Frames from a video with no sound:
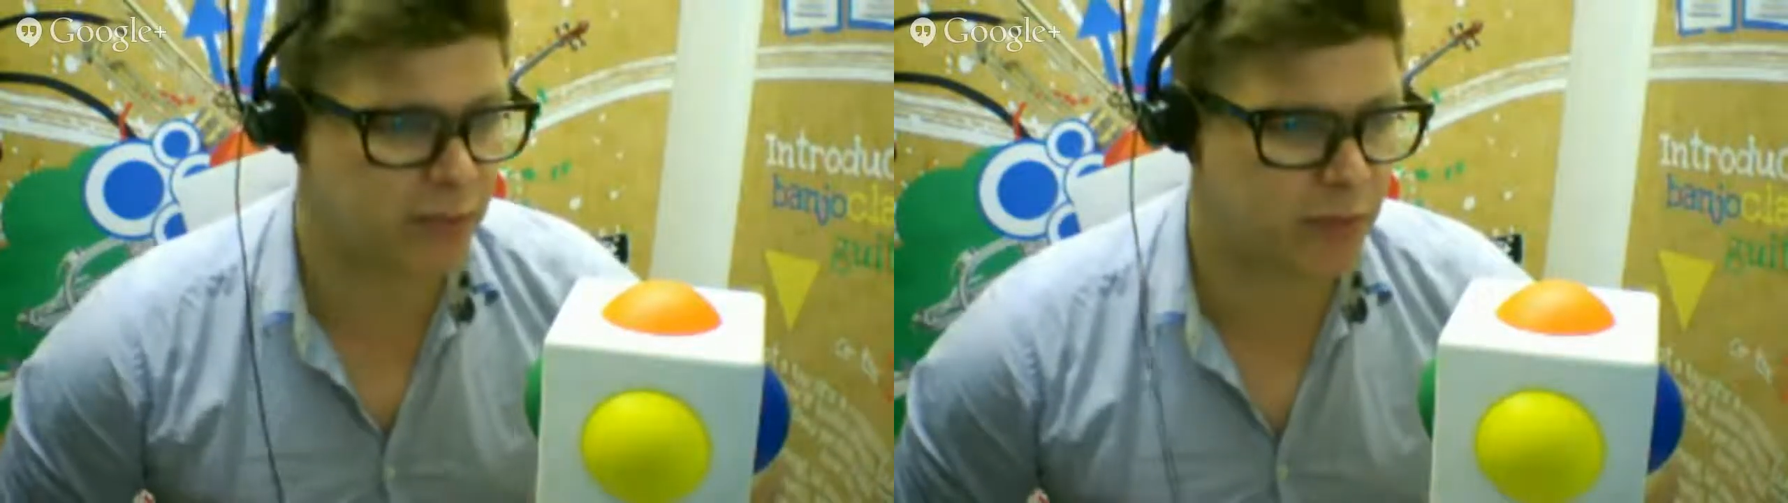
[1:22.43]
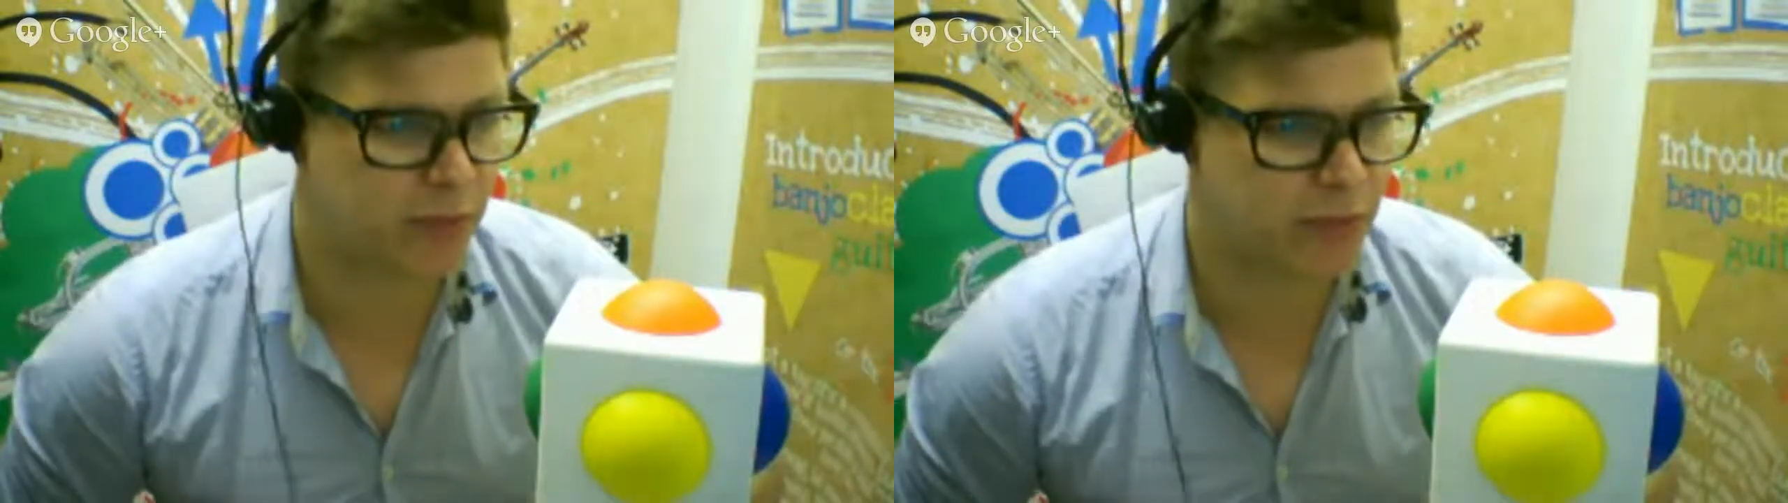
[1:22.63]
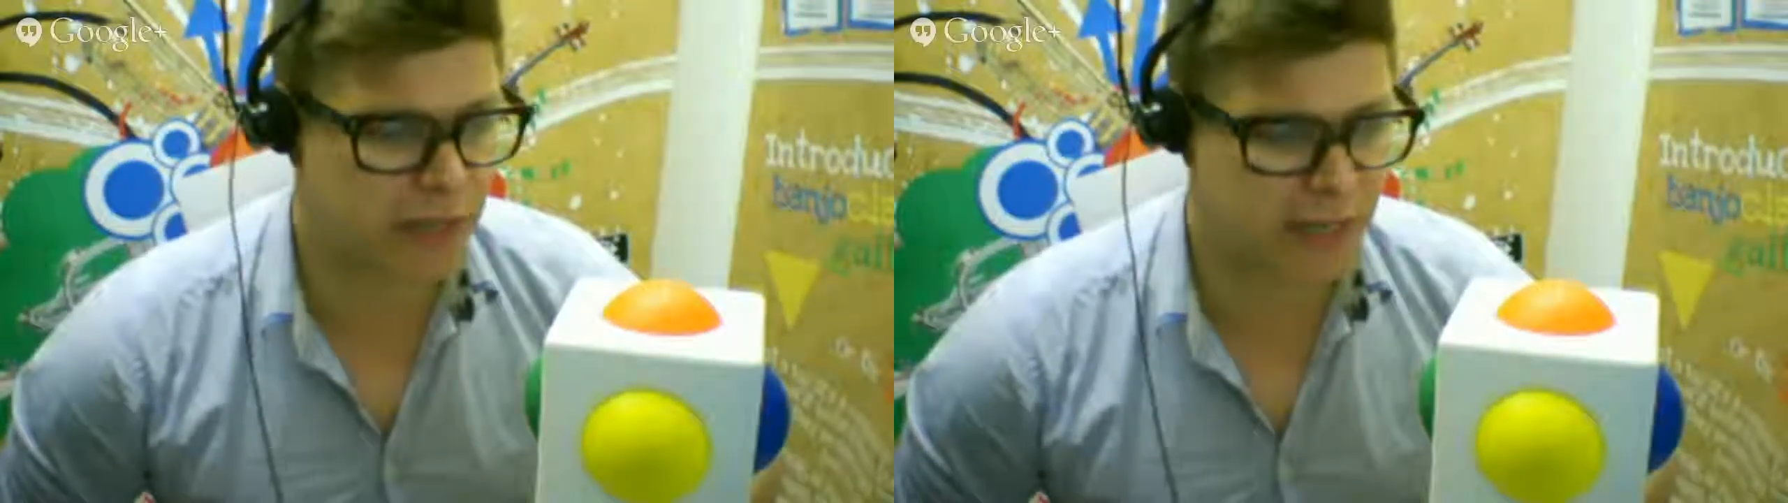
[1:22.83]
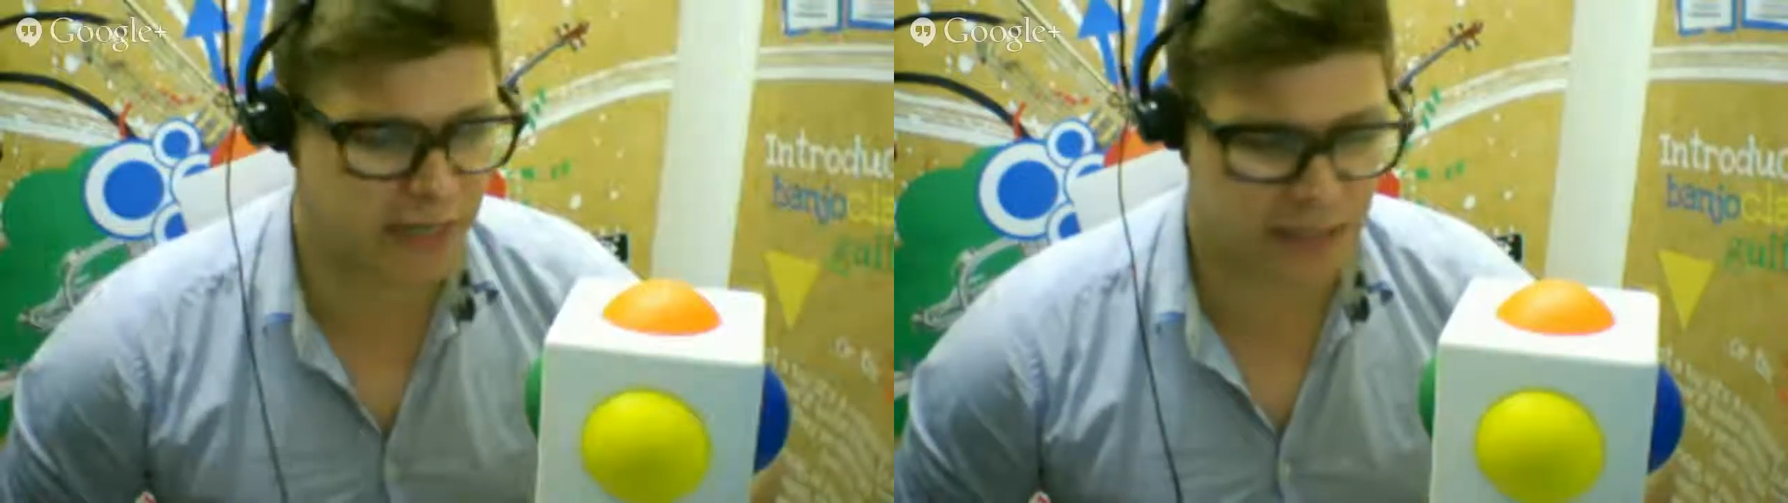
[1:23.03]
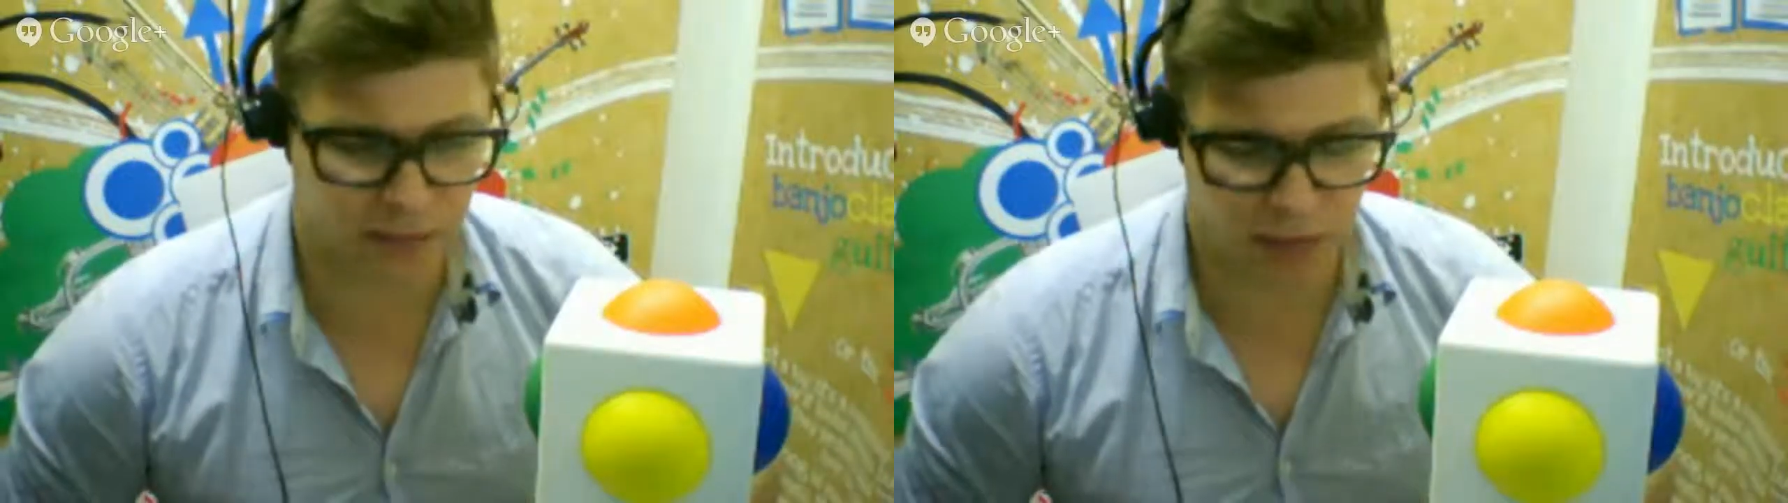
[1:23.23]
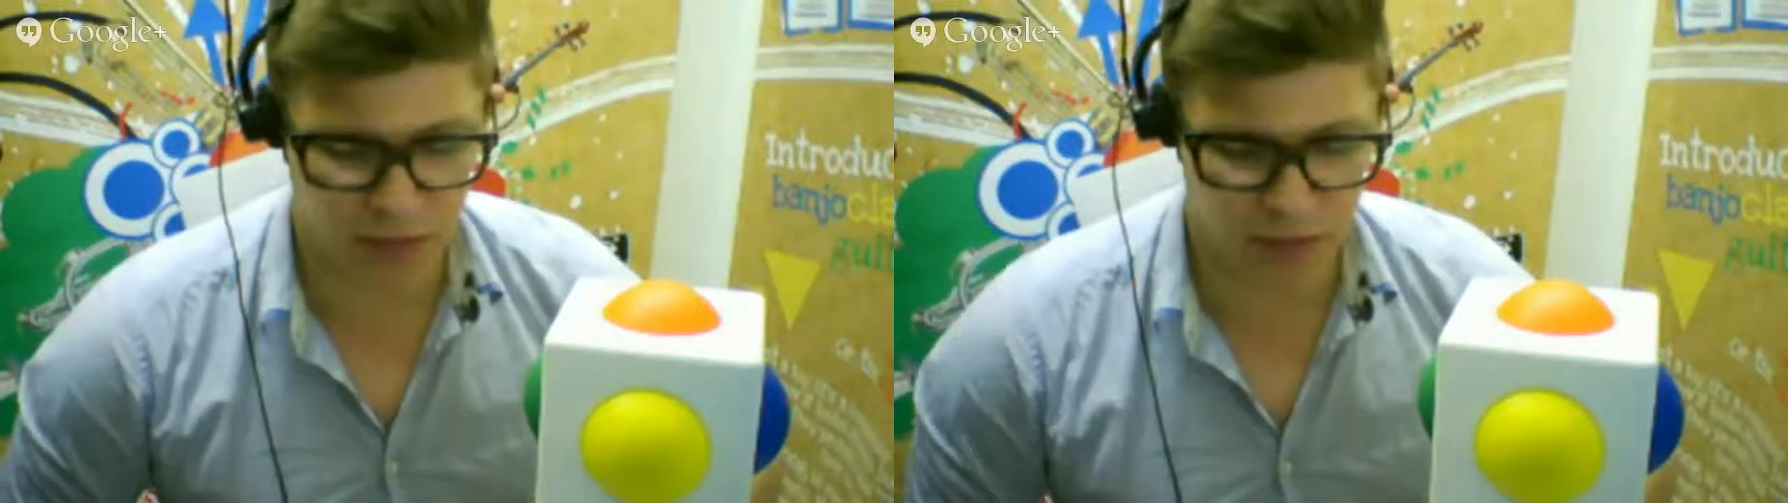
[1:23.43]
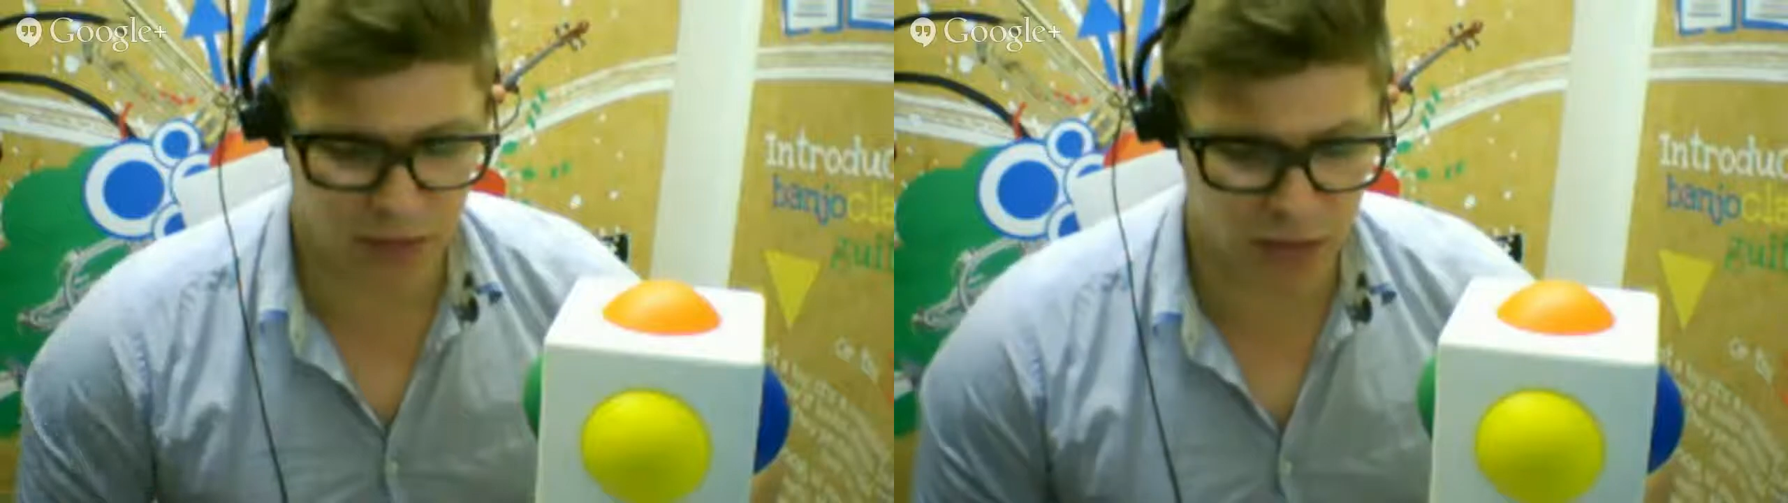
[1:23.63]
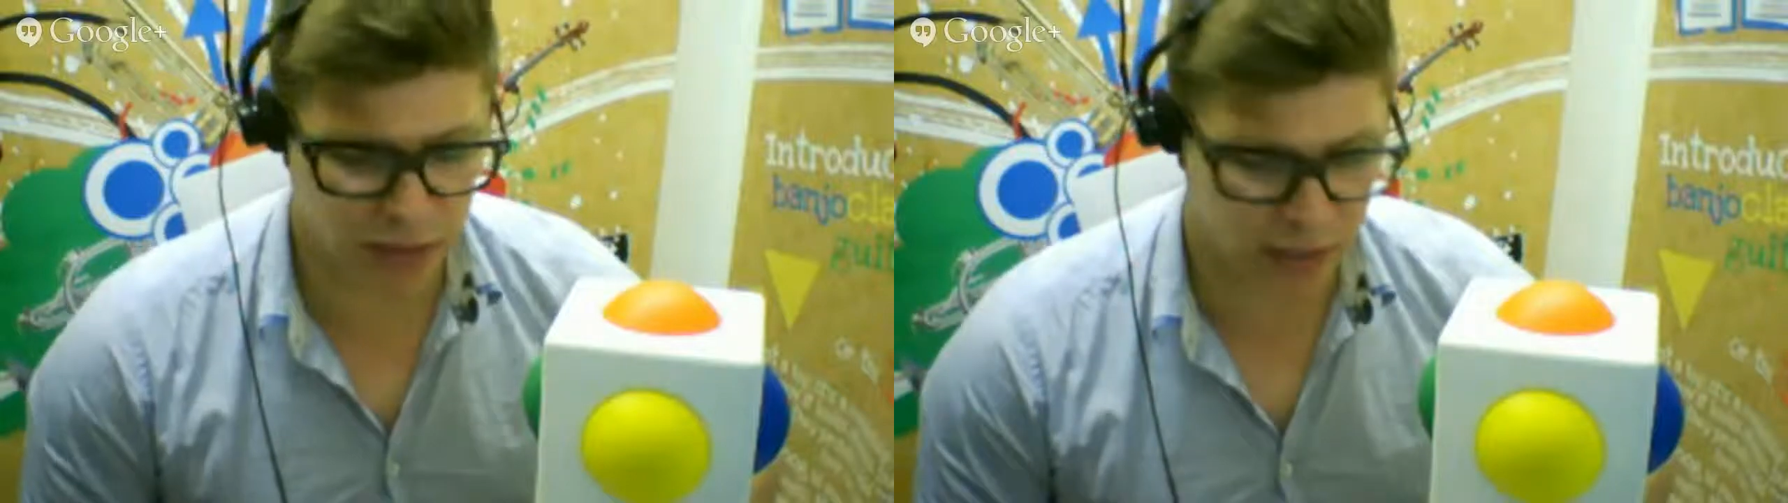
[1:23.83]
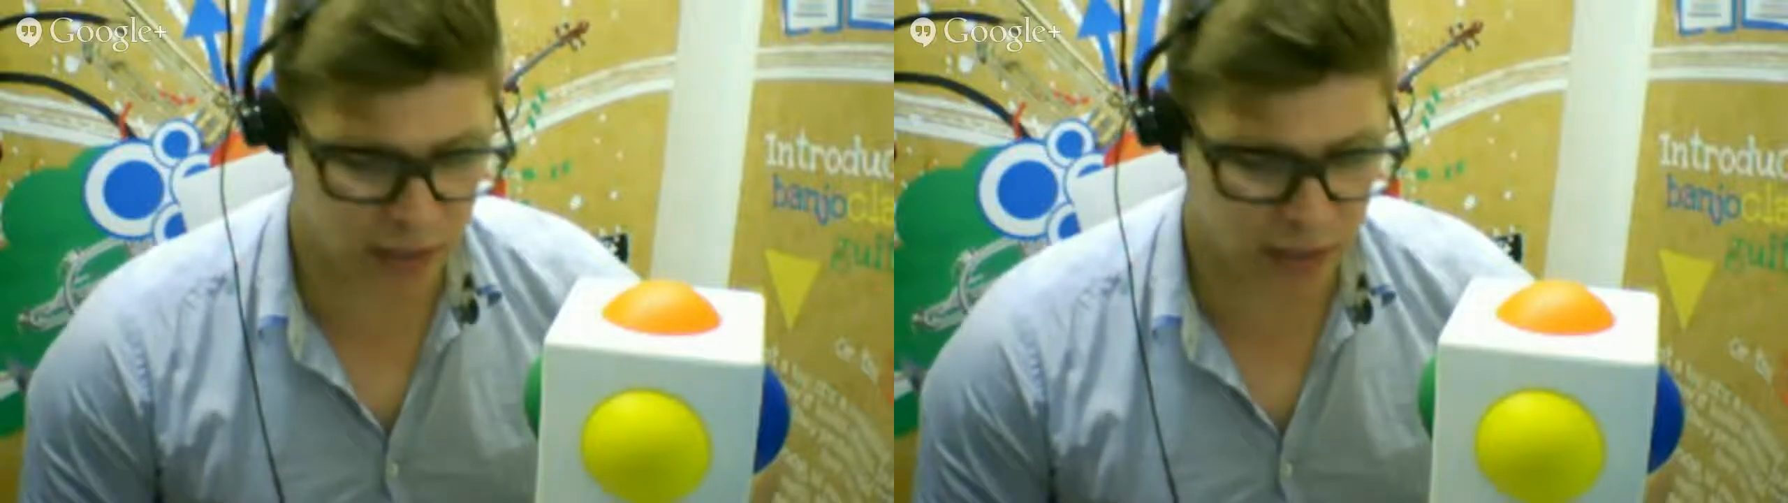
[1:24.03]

but it was a Nesta-funded UK